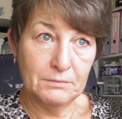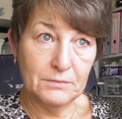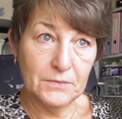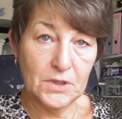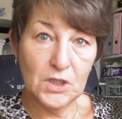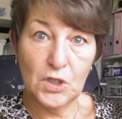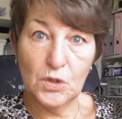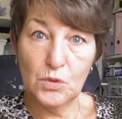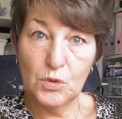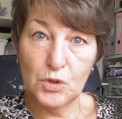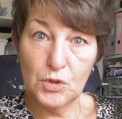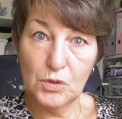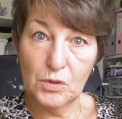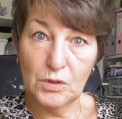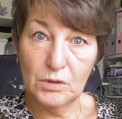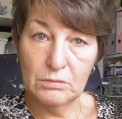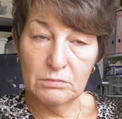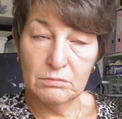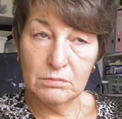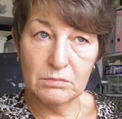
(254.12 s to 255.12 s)

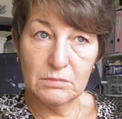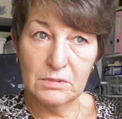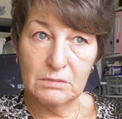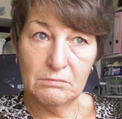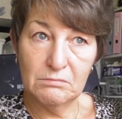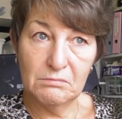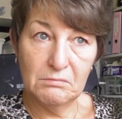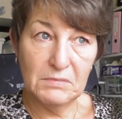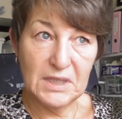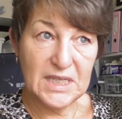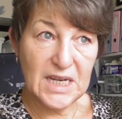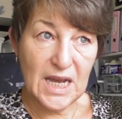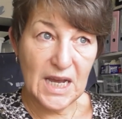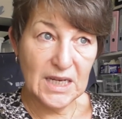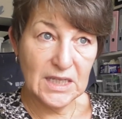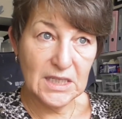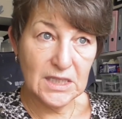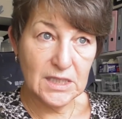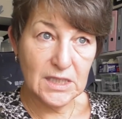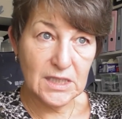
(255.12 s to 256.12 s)
usual, my
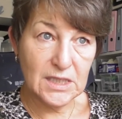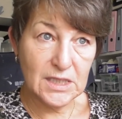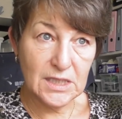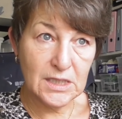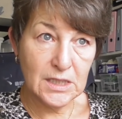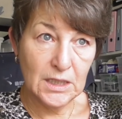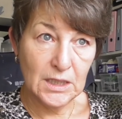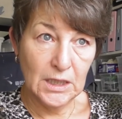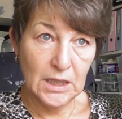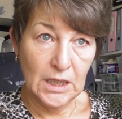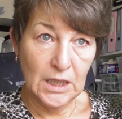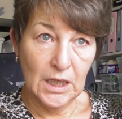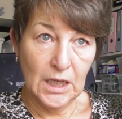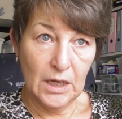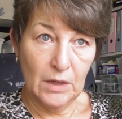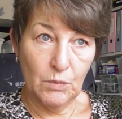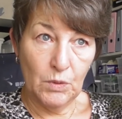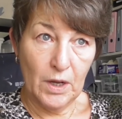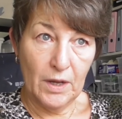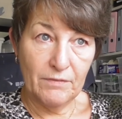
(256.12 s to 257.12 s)
dad's
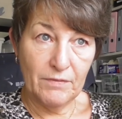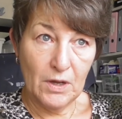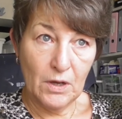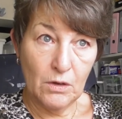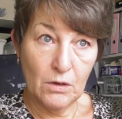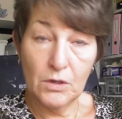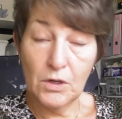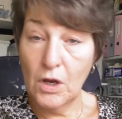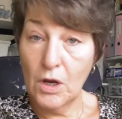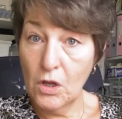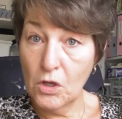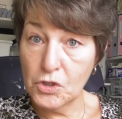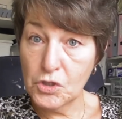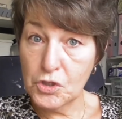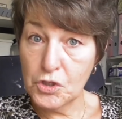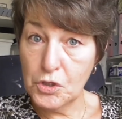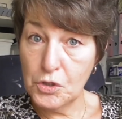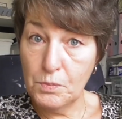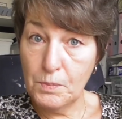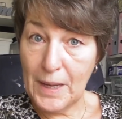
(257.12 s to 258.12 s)
and whatever, and I
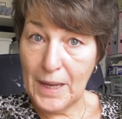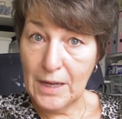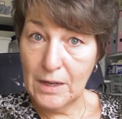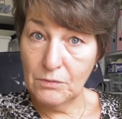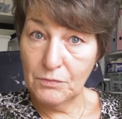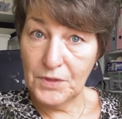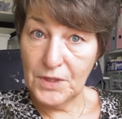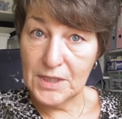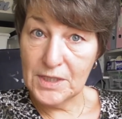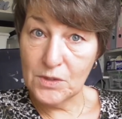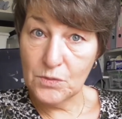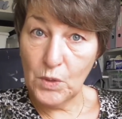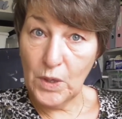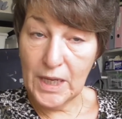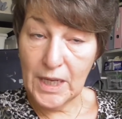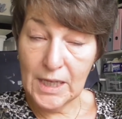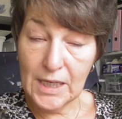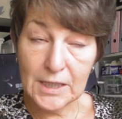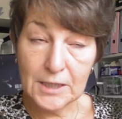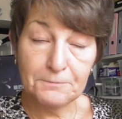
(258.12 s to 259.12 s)
lost £2 this
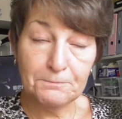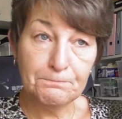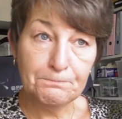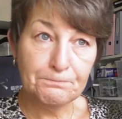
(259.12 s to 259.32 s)
week,